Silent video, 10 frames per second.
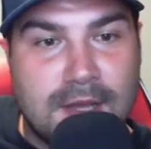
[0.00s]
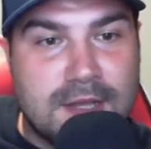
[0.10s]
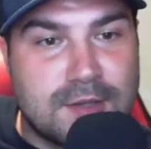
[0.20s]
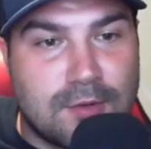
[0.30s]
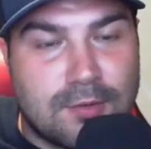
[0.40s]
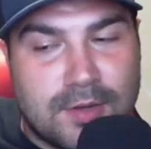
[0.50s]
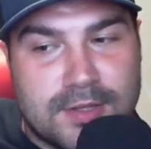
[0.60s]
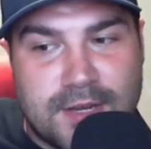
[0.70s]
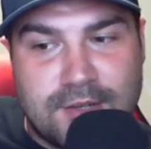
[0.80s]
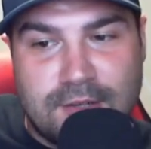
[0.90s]
So
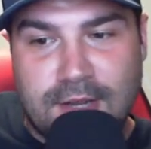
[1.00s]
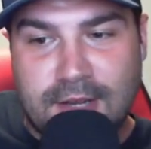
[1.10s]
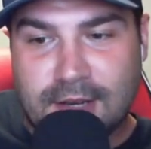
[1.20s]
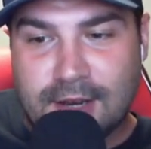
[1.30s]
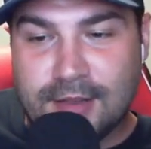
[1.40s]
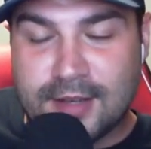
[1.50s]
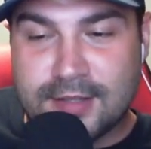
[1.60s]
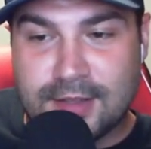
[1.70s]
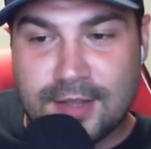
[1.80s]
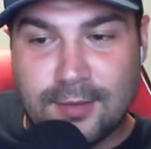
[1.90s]
essentially, and that's
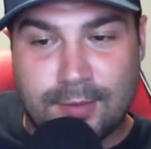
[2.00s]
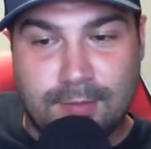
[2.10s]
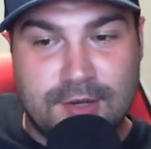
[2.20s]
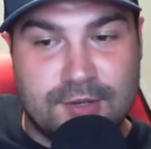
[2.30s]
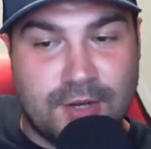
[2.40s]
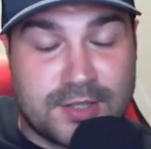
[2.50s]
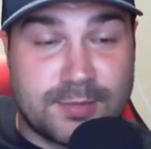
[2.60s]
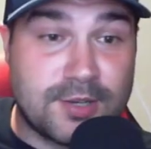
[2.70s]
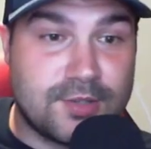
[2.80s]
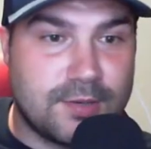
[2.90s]
the thing with Montreal,
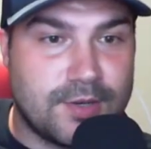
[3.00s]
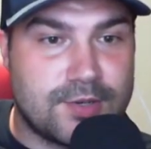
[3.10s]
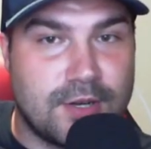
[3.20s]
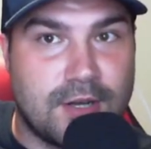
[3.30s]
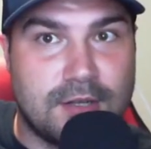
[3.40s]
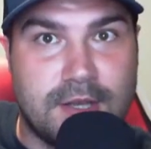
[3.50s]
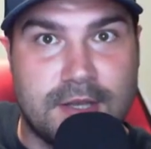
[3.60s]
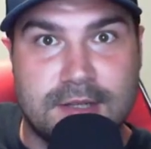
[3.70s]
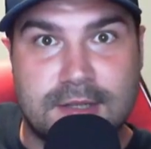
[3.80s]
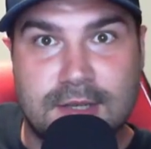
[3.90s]
especially in Montreal,
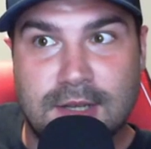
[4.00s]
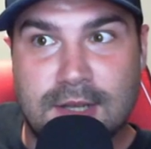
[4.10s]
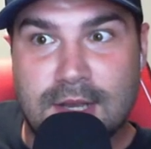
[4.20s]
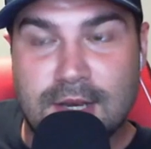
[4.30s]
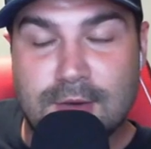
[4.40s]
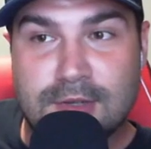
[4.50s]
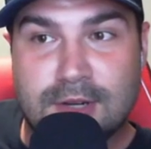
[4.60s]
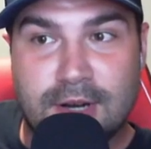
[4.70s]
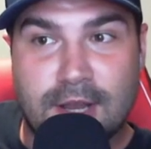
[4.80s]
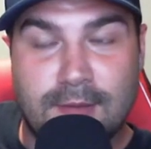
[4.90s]
is you
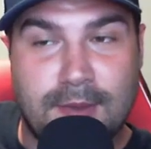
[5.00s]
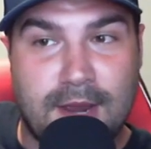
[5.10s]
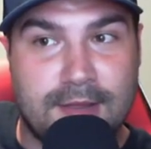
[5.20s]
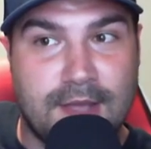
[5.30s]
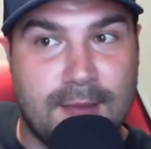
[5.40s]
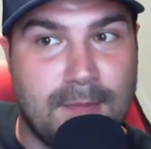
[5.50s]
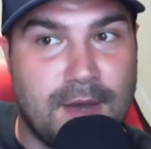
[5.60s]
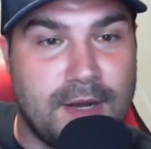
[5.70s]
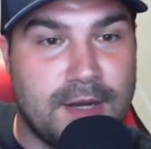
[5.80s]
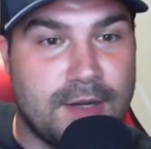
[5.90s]
start getting paid that
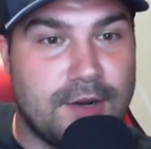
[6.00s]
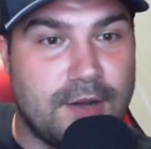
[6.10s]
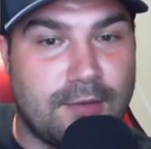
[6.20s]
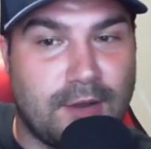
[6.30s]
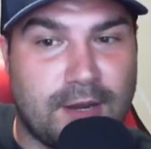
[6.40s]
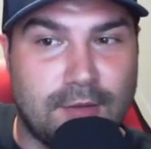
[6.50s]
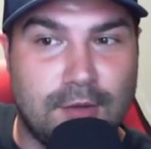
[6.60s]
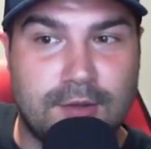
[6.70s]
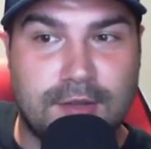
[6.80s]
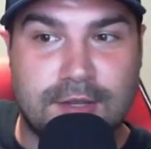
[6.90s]
money and you're not
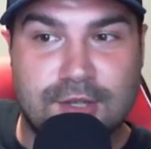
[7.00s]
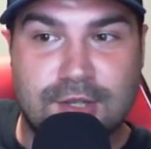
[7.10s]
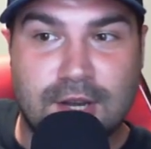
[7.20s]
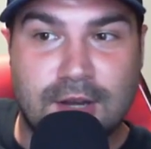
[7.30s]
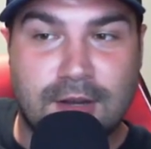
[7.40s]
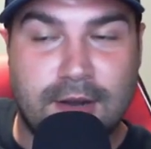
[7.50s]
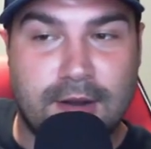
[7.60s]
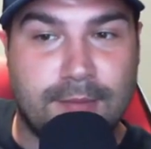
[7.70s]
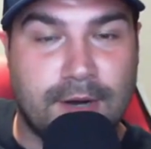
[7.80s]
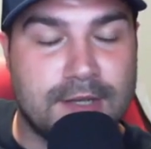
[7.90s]
look at the shit
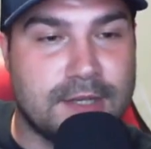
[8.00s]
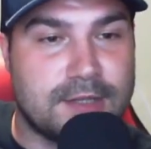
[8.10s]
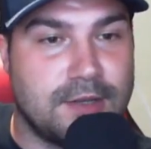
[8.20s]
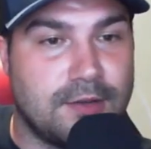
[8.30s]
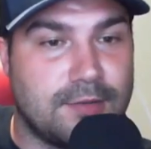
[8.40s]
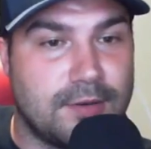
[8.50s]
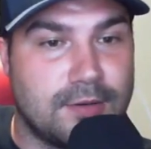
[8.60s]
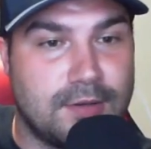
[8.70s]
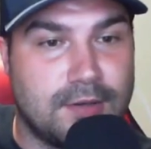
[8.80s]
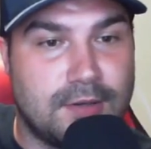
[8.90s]
Carey Price has to go through.
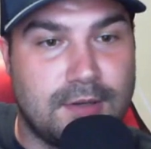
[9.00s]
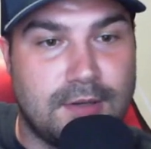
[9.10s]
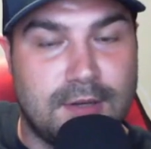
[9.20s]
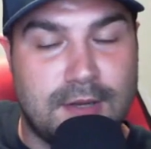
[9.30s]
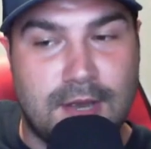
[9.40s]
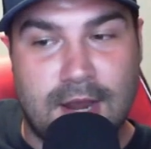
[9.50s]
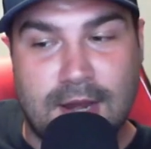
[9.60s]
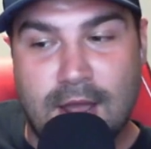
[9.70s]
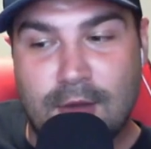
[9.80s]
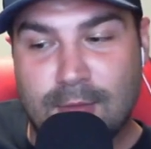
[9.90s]
And
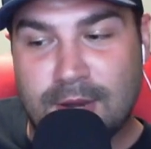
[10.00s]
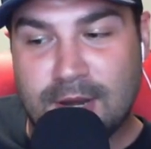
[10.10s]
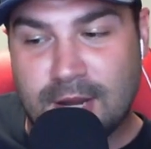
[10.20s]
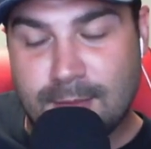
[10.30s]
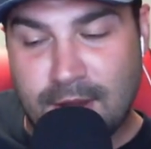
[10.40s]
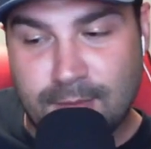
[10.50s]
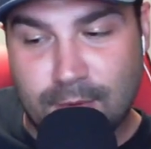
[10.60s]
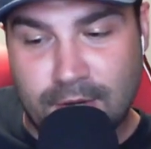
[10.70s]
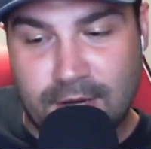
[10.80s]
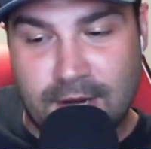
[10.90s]
now being a
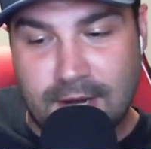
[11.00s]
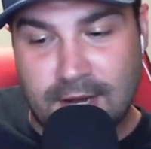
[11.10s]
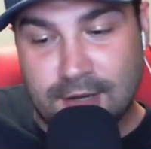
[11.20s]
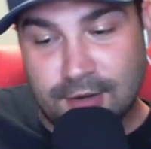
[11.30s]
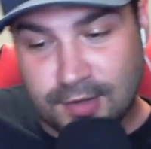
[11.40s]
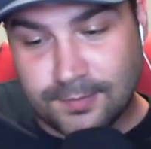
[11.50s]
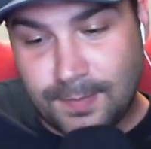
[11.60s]
Quebec-born kid and you're